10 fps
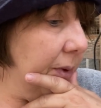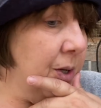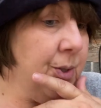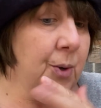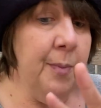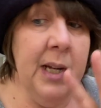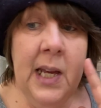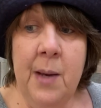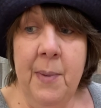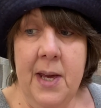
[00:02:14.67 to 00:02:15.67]
So I'm going
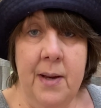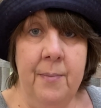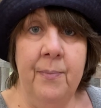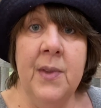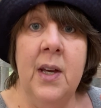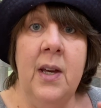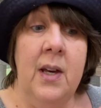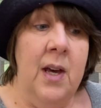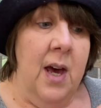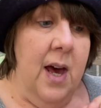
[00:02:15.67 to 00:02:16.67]
to keep him.
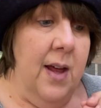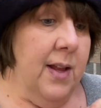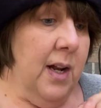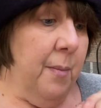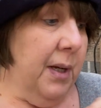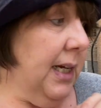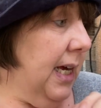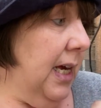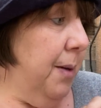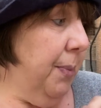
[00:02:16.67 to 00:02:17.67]
And then I'm going to
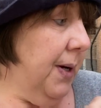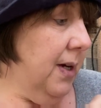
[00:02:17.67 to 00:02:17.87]
keep